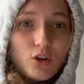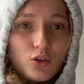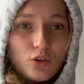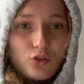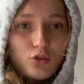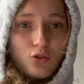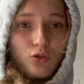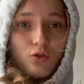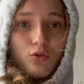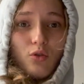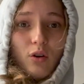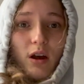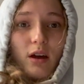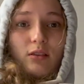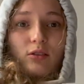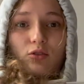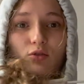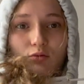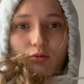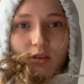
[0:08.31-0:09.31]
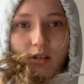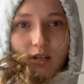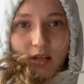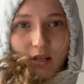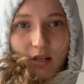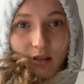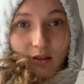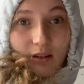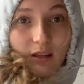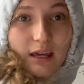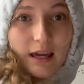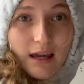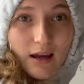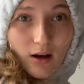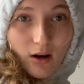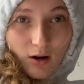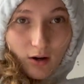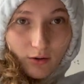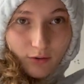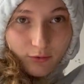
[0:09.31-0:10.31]
2 and 3, they
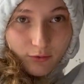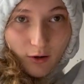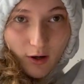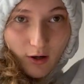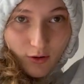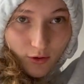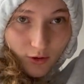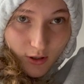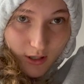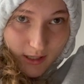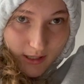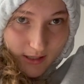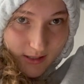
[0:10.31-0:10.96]
are father and